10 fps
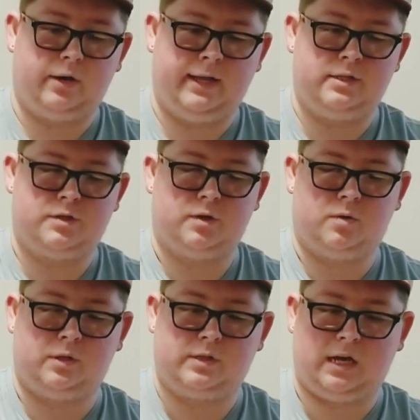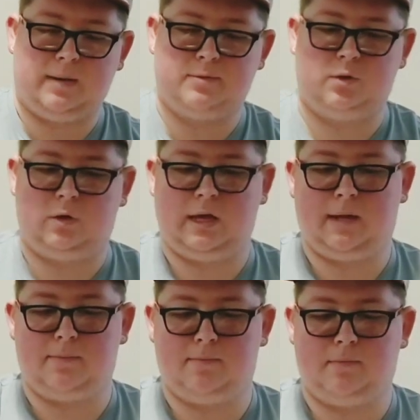insert on the top, so you
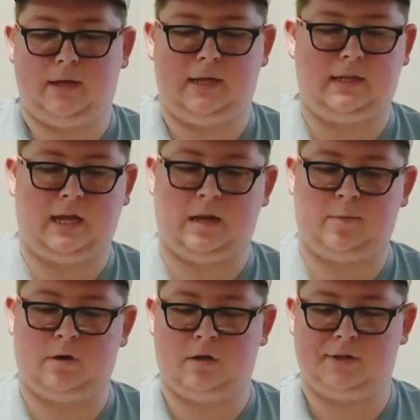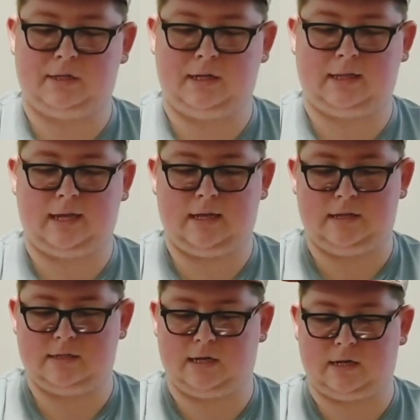can't hit the hammer or nothing like that.
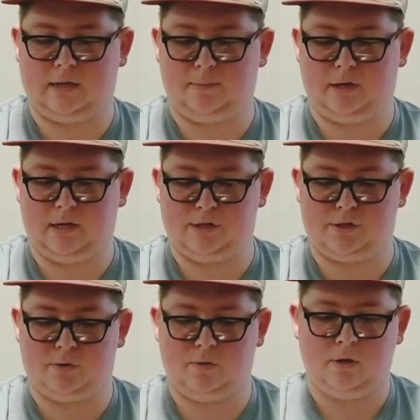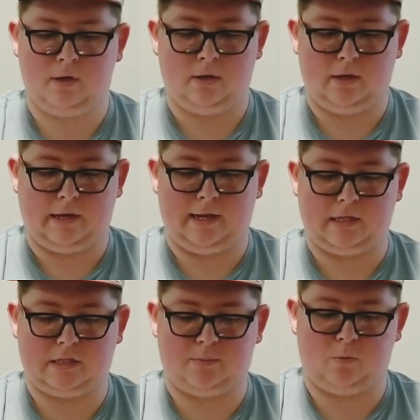It's not going to be an issue, and
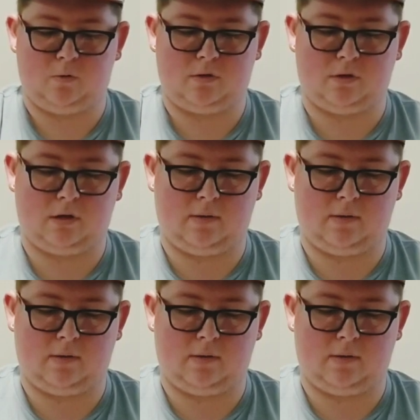it's smooth.